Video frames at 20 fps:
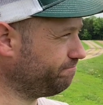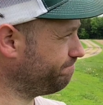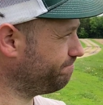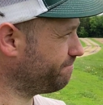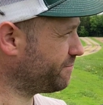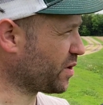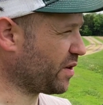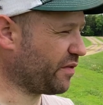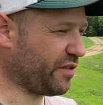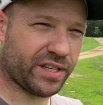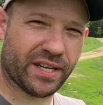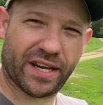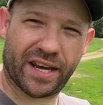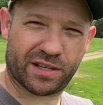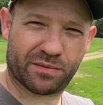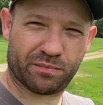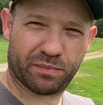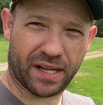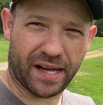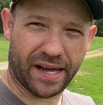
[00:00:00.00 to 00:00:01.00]
sort of a
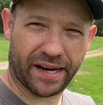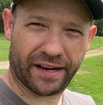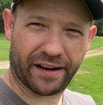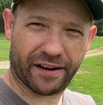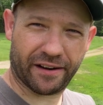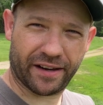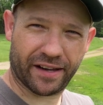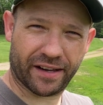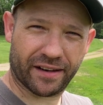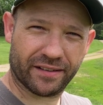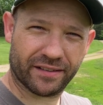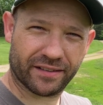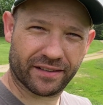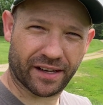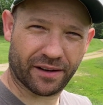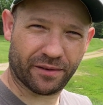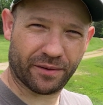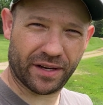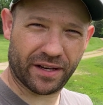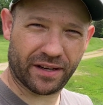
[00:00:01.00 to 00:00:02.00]
test plot area
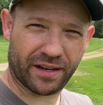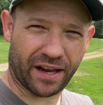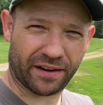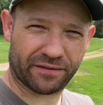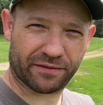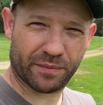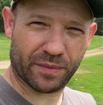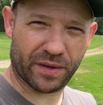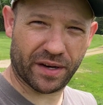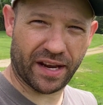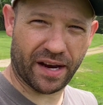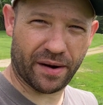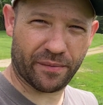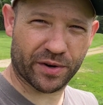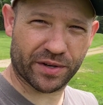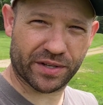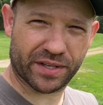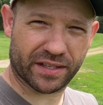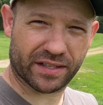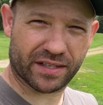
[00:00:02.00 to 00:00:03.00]
that we got from the
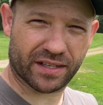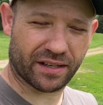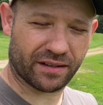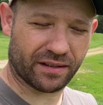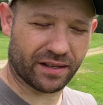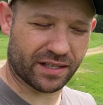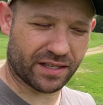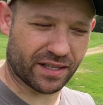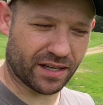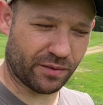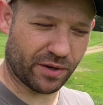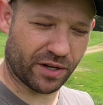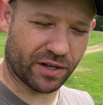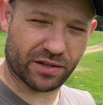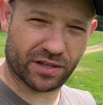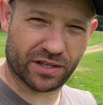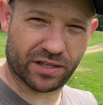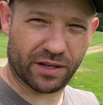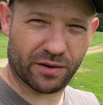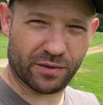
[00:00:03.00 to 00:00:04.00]
neighbors that said they said we could
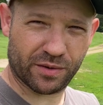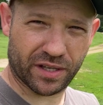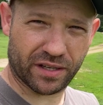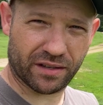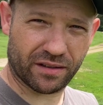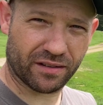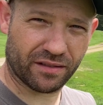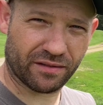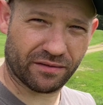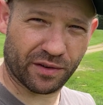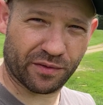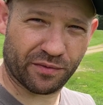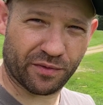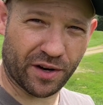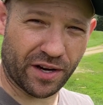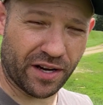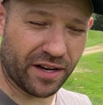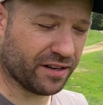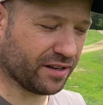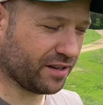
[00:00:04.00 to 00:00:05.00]
just use it for
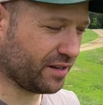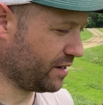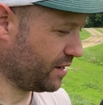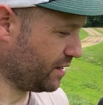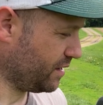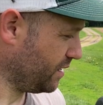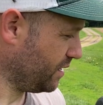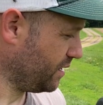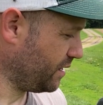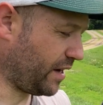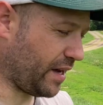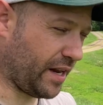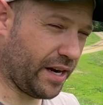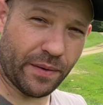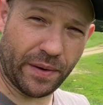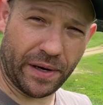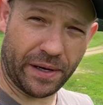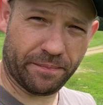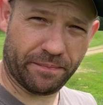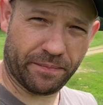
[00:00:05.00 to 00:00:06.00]
free.
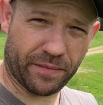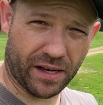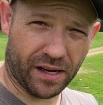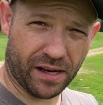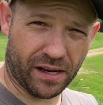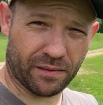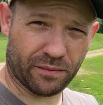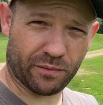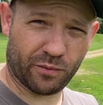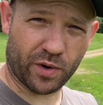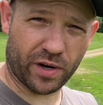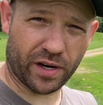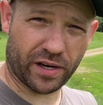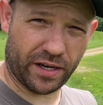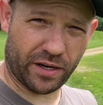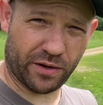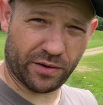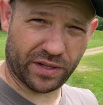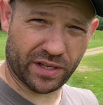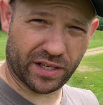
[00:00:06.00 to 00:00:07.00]
Anyway, we're going to
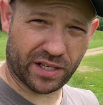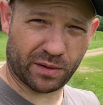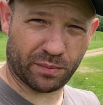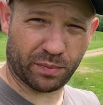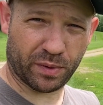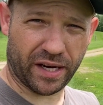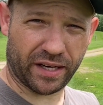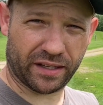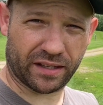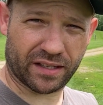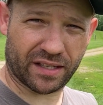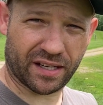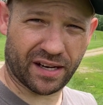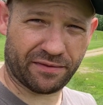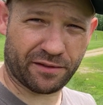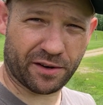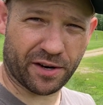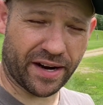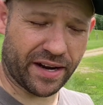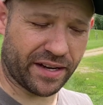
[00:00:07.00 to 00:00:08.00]
use this to plant the
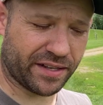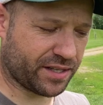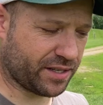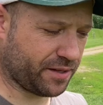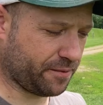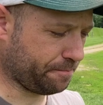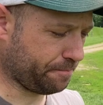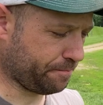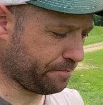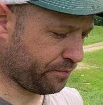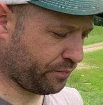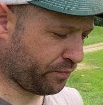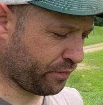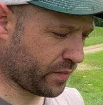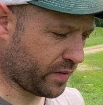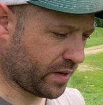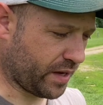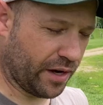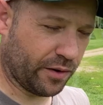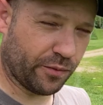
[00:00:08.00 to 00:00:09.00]
Teff grass,
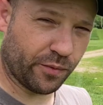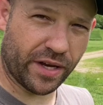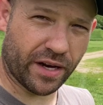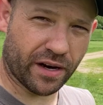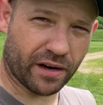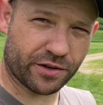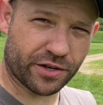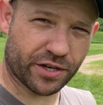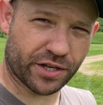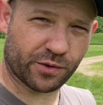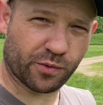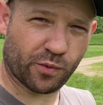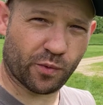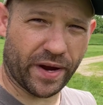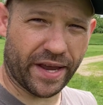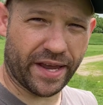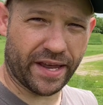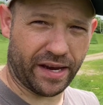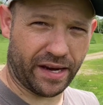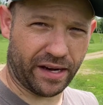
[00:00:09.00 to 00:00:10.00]
and we are just
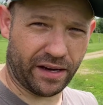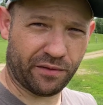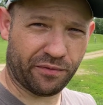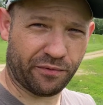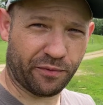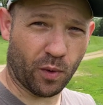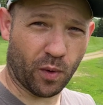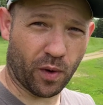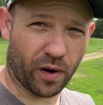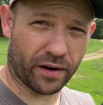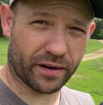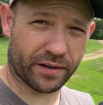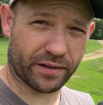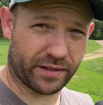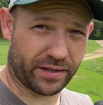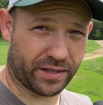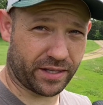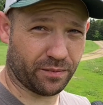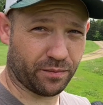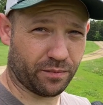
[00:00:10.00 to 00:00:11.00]
waiting for
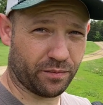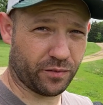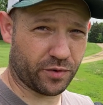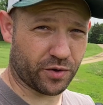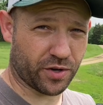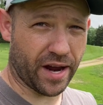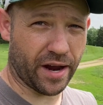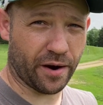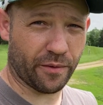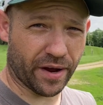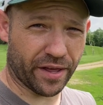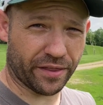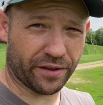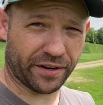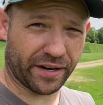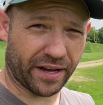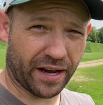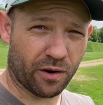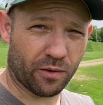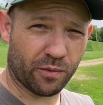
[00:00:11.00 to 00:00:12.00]
some dry weather
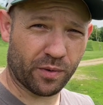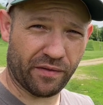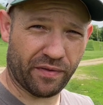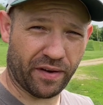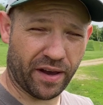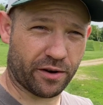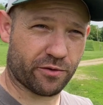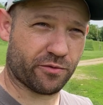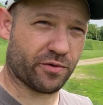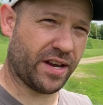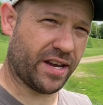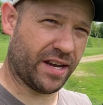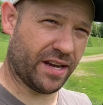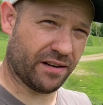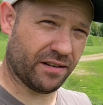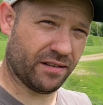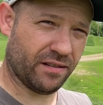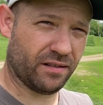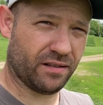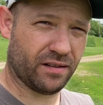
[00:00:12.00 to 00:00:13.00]
now. We've had
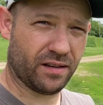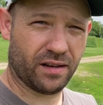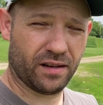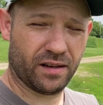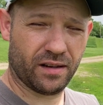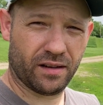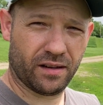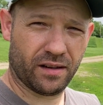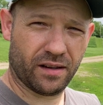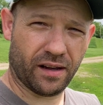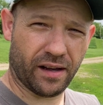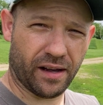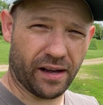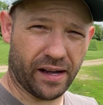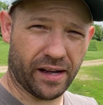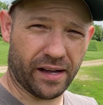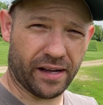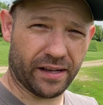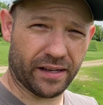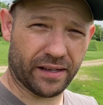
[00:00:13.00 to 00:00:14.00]
rain,
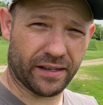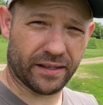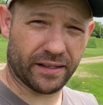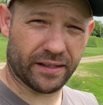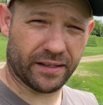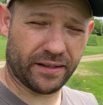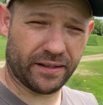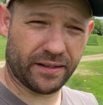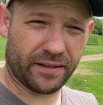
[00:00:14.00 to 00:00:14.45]
well,